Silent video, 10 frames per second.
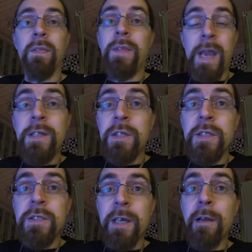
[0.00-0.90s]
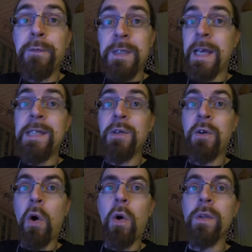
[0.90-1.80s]
engine itself is actually
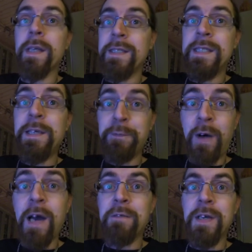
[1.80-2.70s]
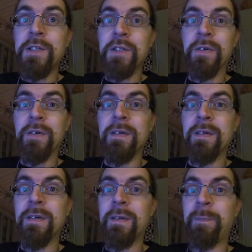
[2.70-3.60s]
called a D5 engine,
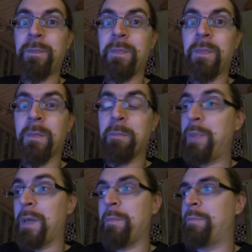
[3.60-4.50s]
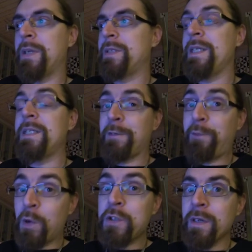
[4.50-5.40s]
but it's a
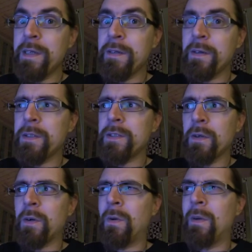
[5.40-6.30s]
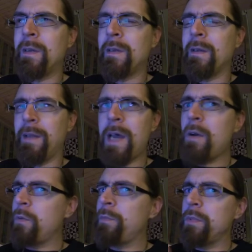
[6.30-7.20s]
4-cylinder. So
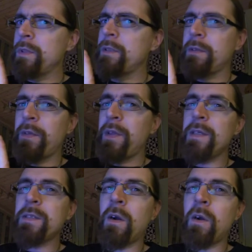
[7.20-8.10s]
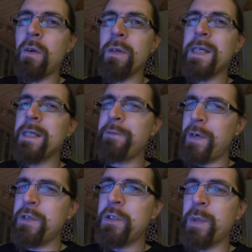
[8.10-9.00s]
now things are getting
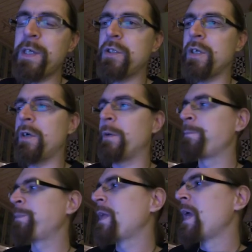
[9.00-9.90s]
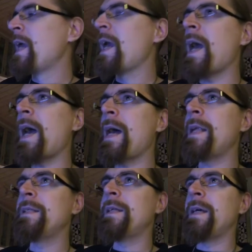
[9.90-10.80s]
very strange here.
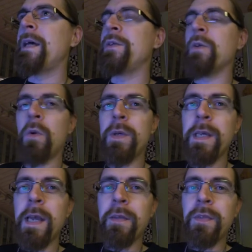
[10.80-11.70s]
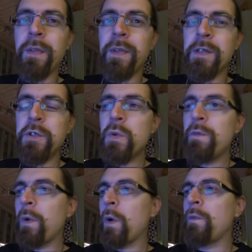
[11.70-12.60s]
And you're looking at the new
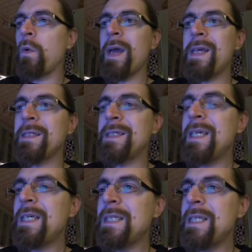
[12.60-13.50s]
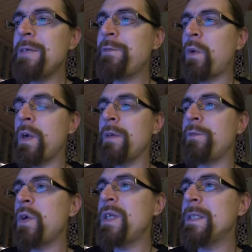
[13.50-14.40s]
Volvo S60
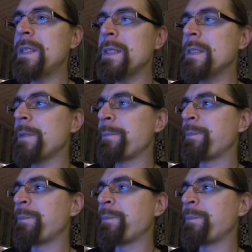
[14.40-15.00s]
for instance.